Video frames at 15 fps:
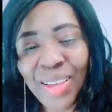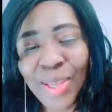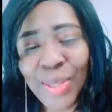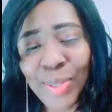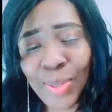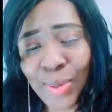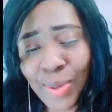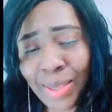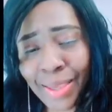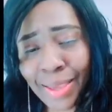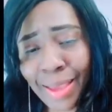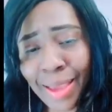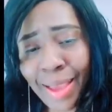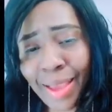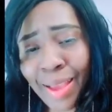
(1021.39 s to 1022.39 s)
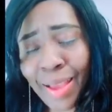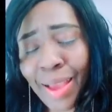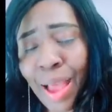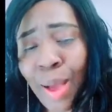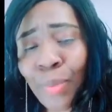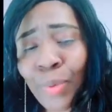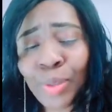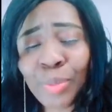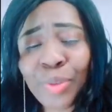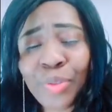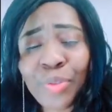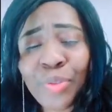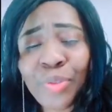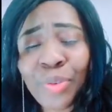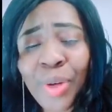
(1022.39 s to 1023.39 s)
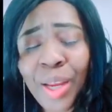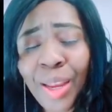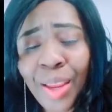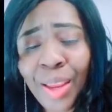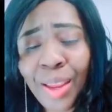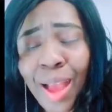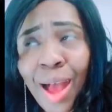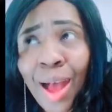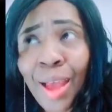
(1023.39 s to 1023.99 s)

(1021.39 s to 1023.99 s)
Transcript: So yeah, I want to be free. I